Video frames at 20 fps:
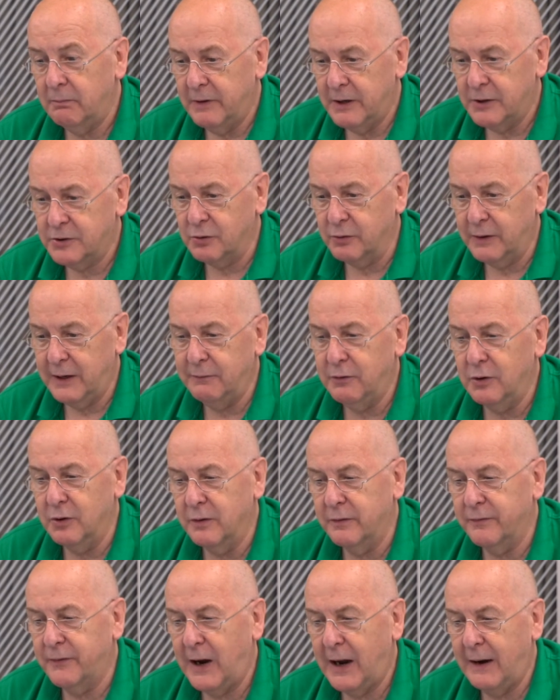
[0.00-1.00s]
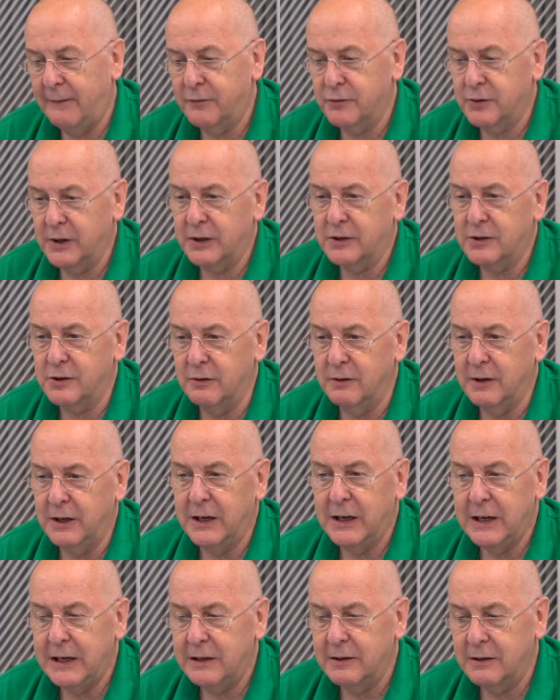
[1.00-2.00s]
this will give you the 5 tricks you
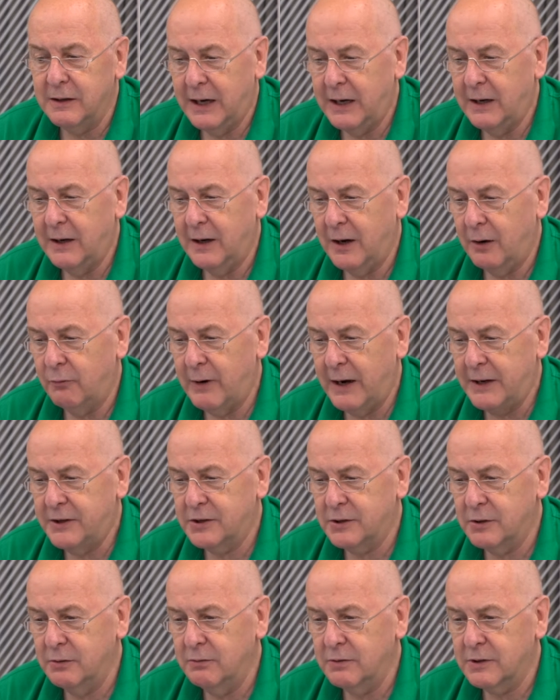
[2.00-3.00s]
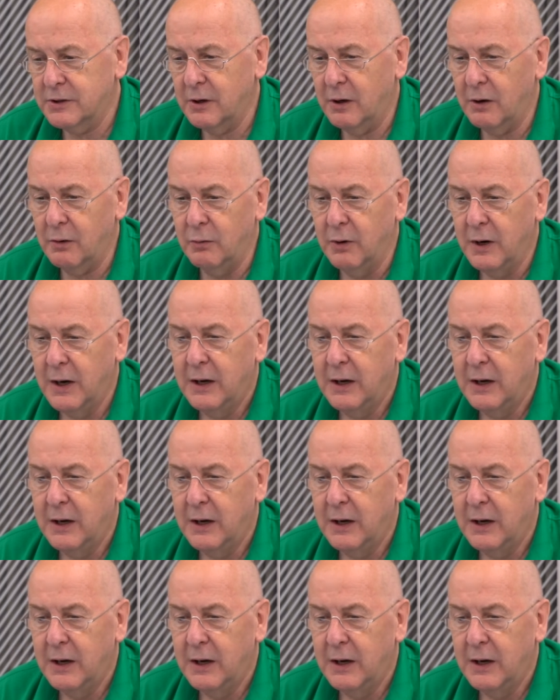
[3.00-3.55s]
need in the red suit, so